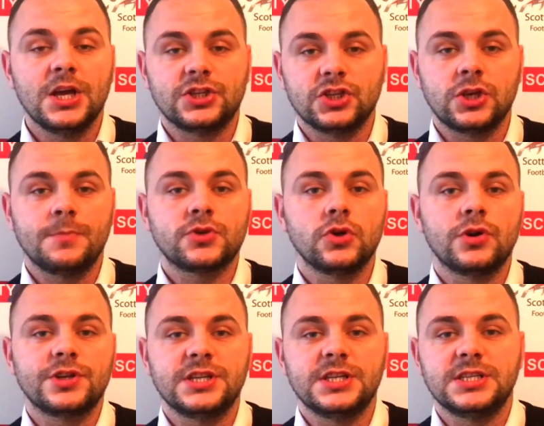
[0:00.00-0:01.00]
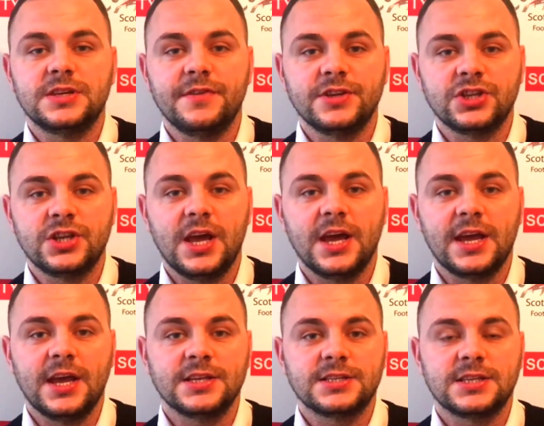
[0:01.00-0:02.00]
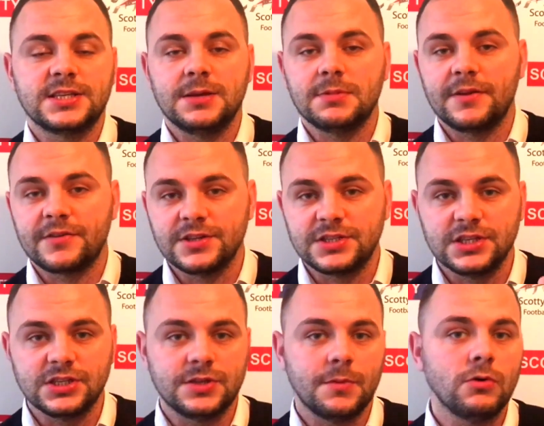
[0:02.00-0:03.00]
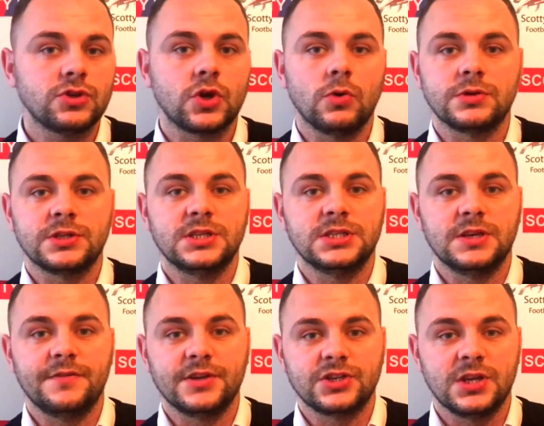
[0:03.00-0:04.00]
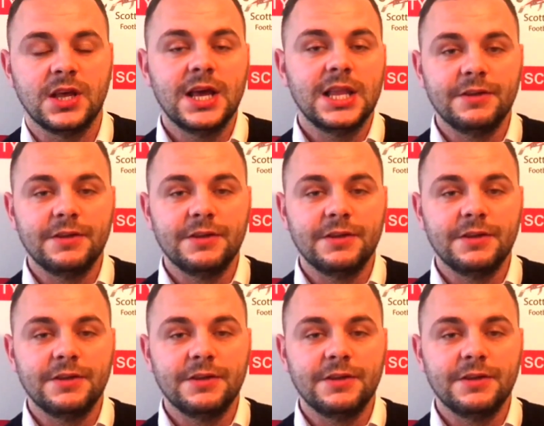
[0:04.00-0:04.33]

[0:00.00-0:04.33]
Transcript: It's the top scorers in the division against the team that have conceded the most goals in the division.